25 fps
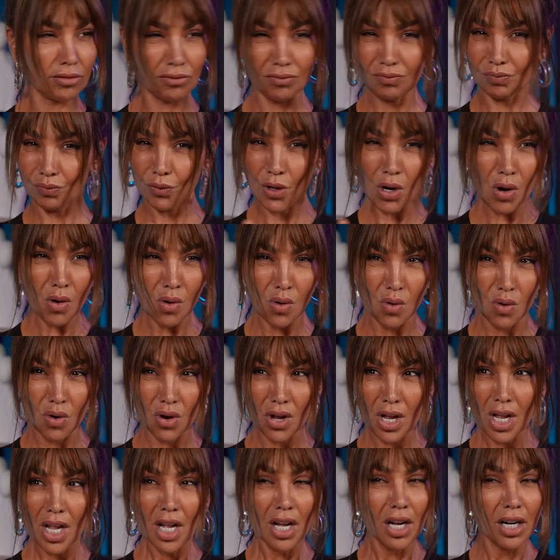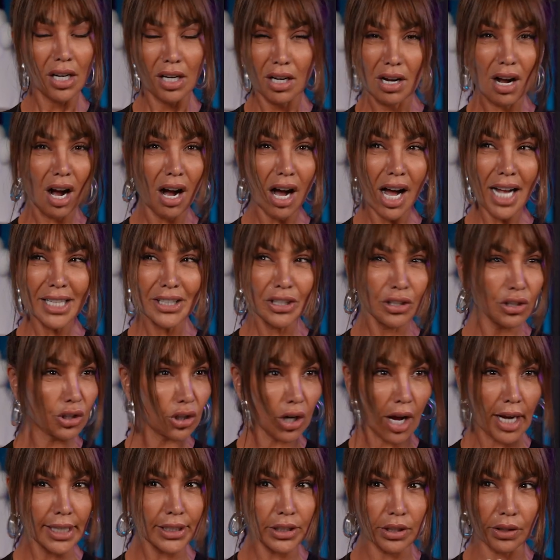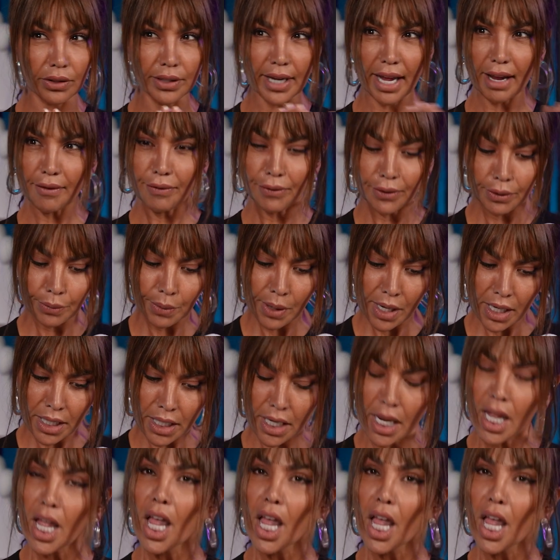No, God shines on everyone,